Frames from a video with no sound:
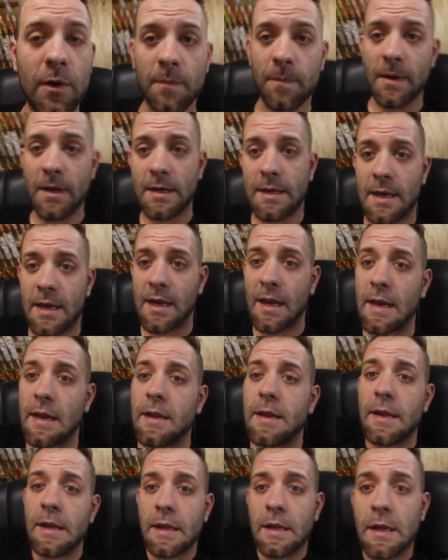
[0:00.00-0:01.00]
with my
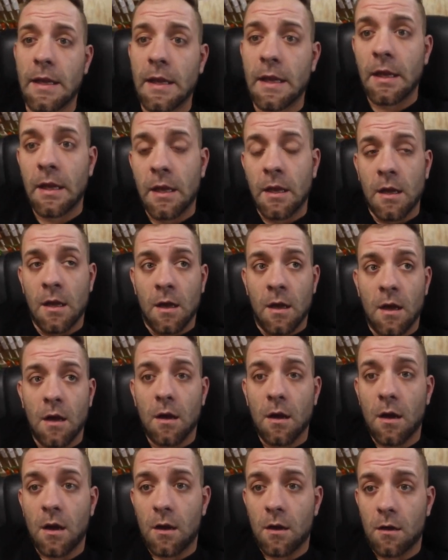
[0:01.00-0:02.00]
dyed
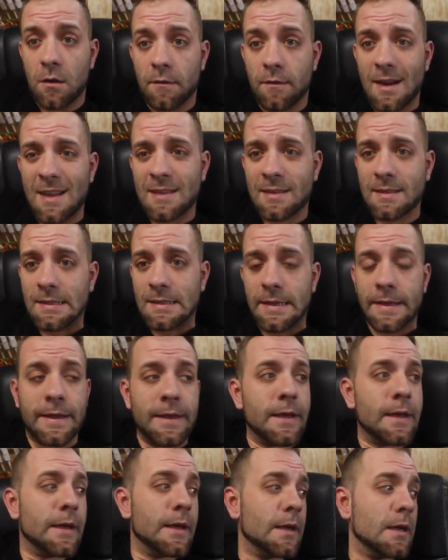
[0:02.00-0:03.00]
resin,
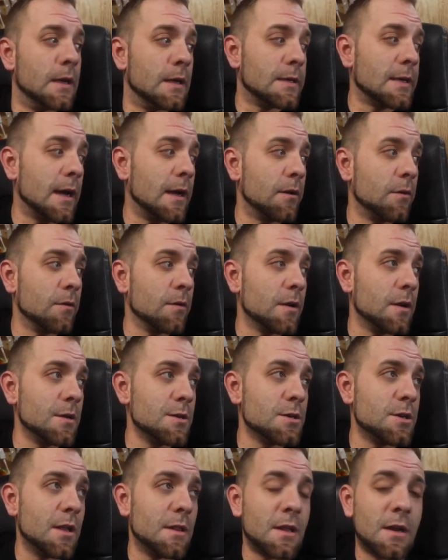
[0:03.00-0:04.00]
dyed
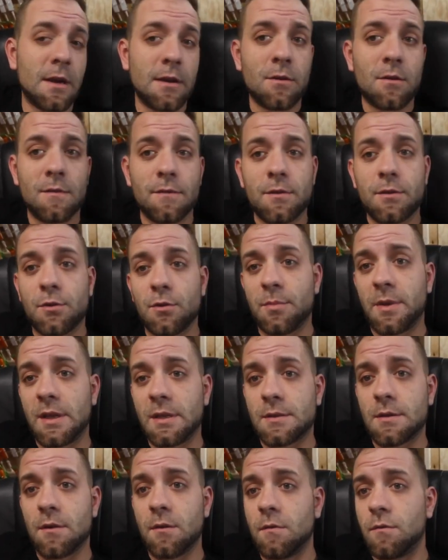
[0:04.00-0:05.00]
orange, and then I don't have to do a
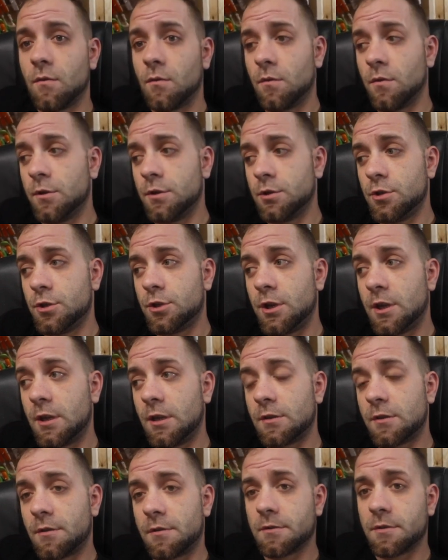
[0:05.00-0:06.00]
base coat of orange,
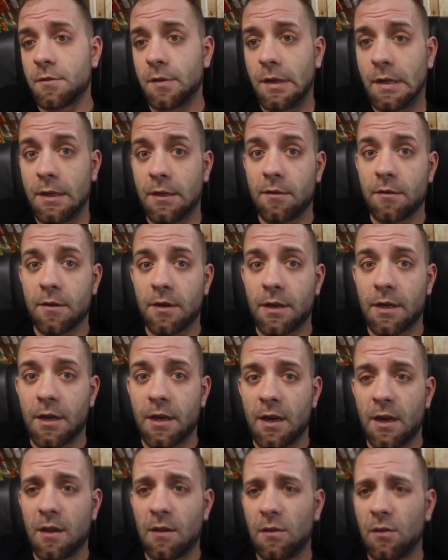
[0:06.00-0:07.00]
and it's also
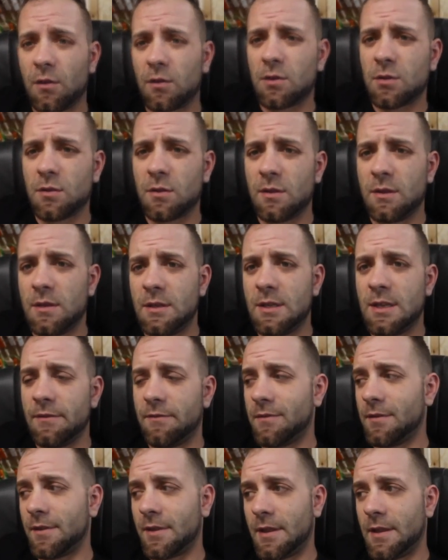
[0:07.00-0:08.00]
glittery and looks
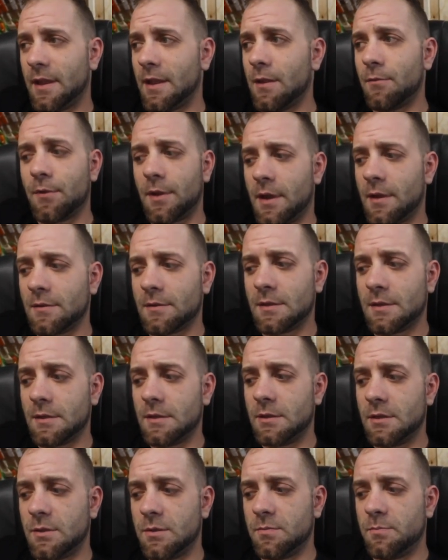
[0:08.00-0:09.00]
different than anyone
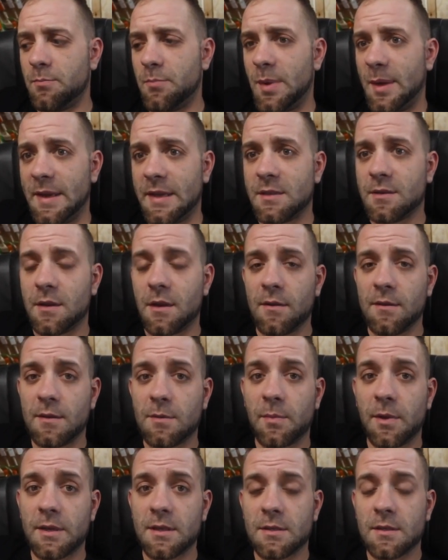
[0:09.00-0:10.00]
else's base
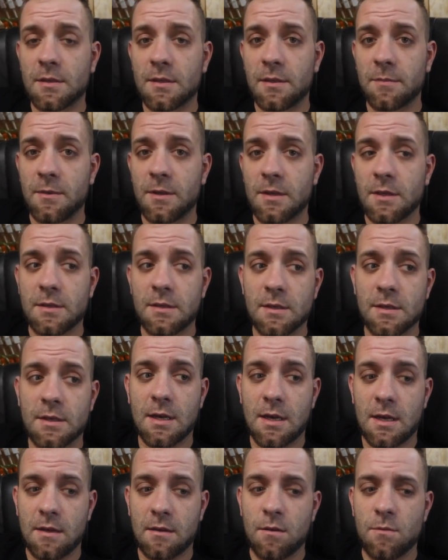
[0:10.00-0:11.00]
coats, basically, because
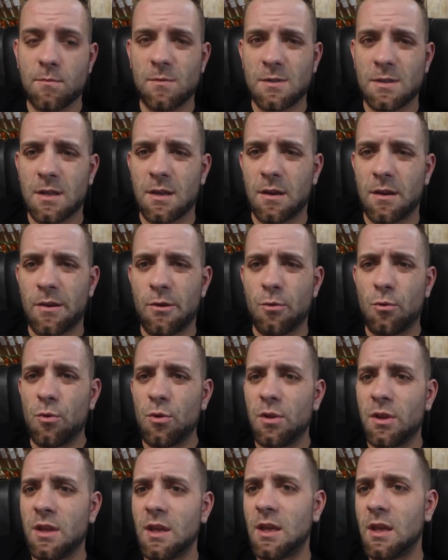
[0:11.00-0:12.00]
got almost like an
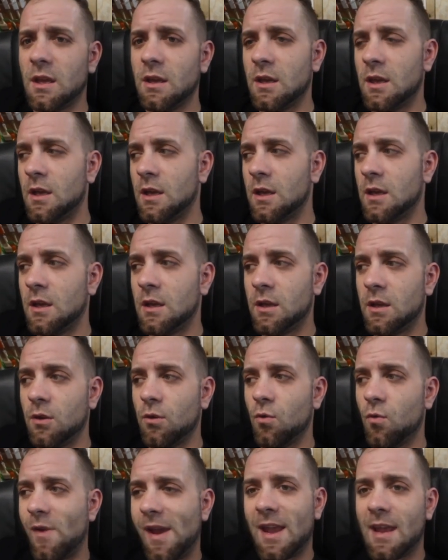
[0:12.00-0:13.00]
oily,
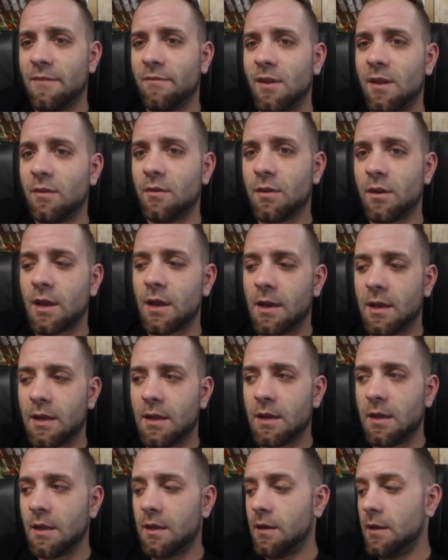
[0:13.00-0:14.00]
wavy look in
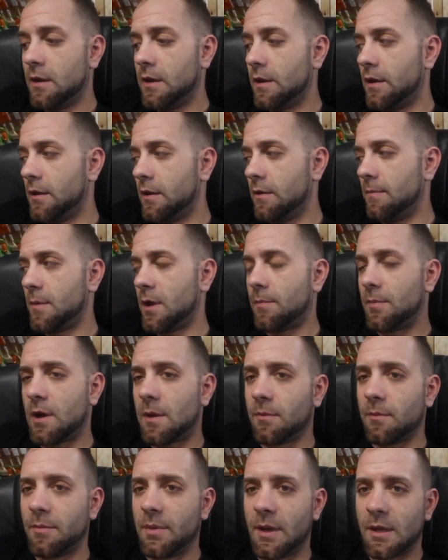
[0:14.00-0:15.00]
it. I'll
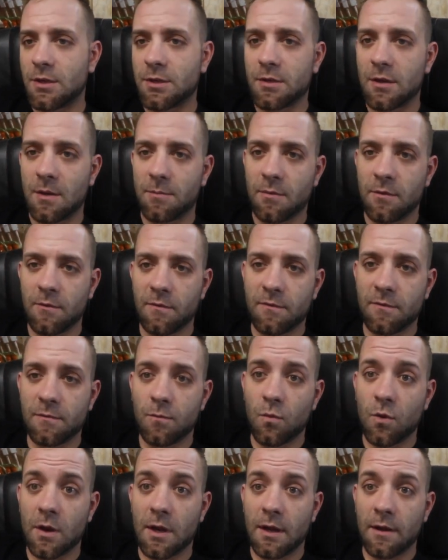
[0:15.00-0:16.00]
pop a picture up of
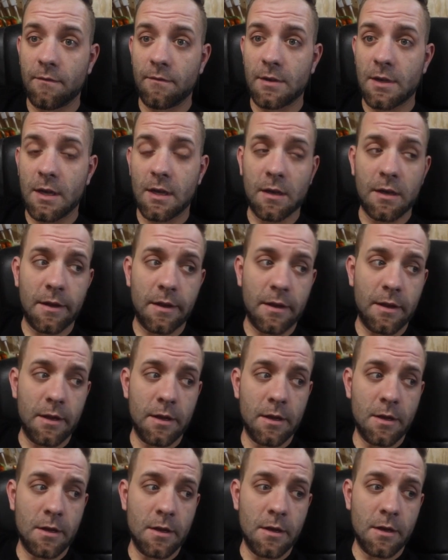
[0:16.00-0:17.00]
one I've done
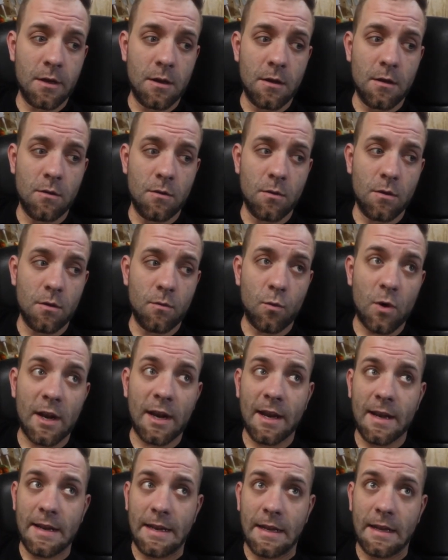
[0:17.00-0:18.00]

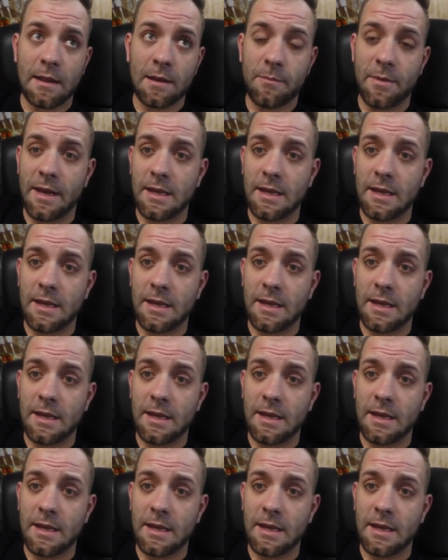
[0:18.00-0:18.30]
when I did the